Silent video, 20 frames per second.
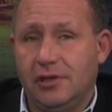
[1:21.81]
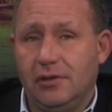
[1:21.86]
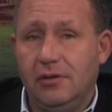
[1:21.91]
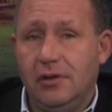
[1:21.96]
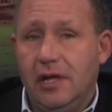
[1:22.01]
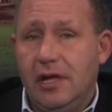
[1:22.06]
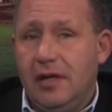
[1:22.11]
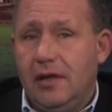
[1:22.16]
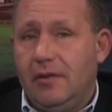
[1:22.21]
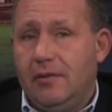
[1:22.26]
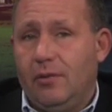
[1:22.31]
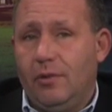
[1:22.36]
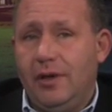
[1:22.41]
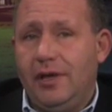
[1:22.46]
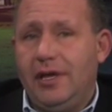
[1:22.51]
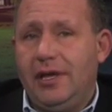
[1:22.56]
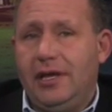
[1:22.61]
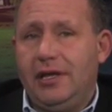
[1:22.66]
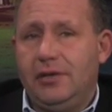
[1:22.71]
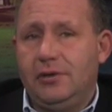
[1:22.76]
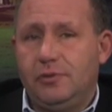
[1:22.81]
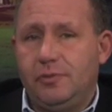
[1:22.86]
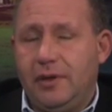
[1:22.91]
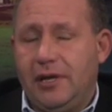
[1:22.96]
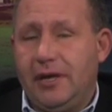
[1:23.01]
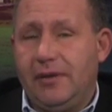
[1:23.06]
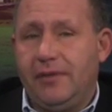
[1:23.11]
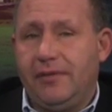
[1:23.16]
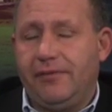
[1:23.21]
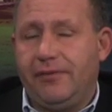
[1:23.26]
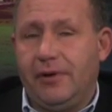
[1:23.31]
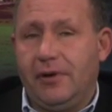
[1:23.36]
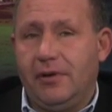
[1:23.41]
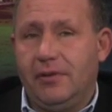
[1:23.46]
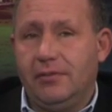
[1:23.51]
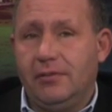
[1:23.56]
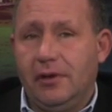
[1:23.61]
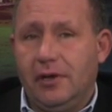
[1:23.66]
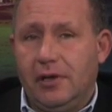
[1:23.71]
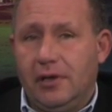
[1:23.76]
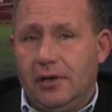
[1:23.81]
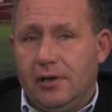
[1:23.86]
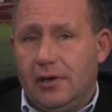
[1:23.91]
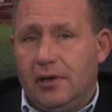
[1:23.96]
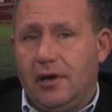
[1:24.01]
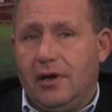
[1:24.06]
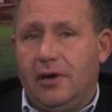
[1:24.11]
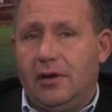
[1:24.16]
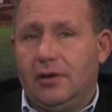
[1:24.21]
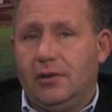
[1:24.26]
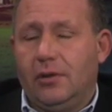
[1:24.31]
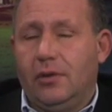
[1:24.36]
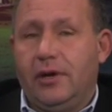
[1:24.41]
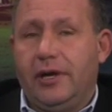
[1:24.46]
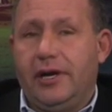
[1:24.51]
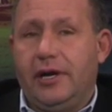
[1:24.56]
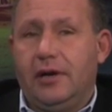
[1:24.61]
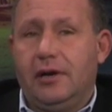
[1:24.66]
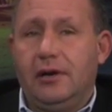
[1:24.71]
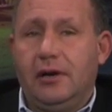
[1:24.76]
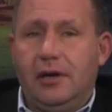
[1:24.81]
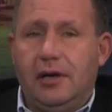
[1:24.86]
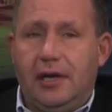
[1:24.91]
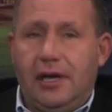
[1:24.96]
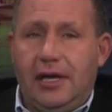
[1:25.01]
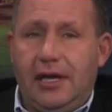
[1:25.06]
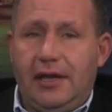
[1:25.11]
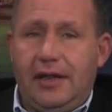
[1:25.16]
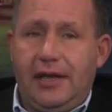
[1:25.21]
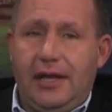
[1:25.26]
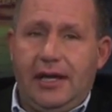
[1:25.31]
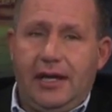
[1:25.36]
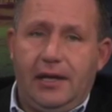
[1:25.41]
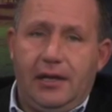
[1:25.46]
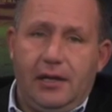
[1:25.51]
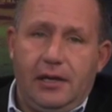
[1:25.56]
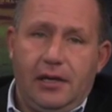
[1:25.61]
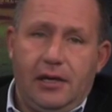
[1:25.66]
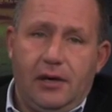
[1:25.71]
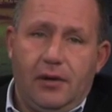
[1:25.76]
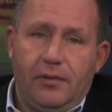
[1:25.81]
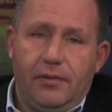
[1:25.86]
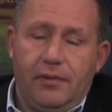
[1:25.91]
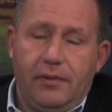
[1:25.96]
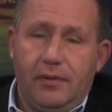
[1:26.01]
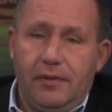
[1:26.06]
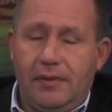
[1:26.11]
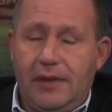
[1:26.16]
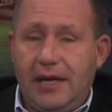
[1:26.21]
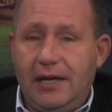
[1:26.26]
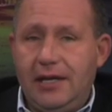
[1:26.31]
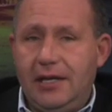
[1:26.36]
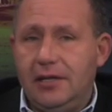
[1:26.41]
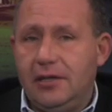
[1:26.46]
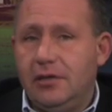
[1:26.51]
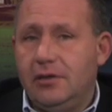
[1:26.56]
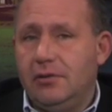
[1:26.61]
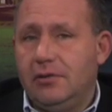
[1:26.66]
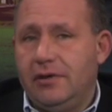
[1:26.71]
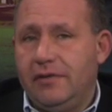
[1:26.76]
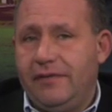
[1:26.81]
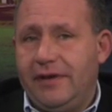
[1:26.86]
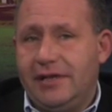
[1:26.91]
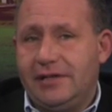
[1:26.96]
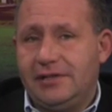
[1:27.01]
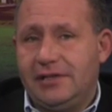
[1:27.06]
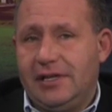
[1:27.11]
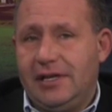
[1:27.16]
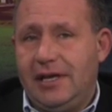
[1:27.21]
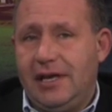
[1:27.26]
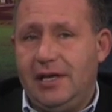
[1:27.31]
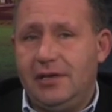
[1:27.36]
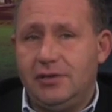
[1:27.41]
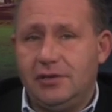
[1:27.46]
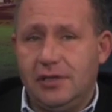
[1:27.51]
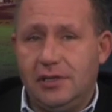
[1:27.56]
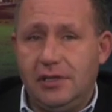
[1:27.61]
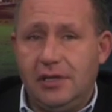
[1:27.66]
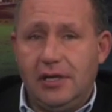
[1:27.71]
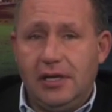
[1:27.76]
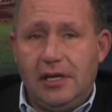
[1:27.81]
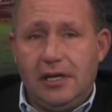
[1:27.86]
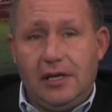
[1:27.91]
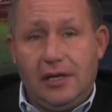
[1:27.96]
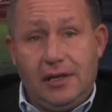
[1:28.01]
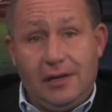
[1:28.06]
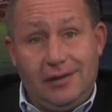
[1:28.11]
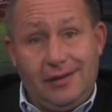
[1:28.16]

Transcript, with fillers: So what you need to do is pick up the phone, call a lawyer, and then you know they need to do an investigation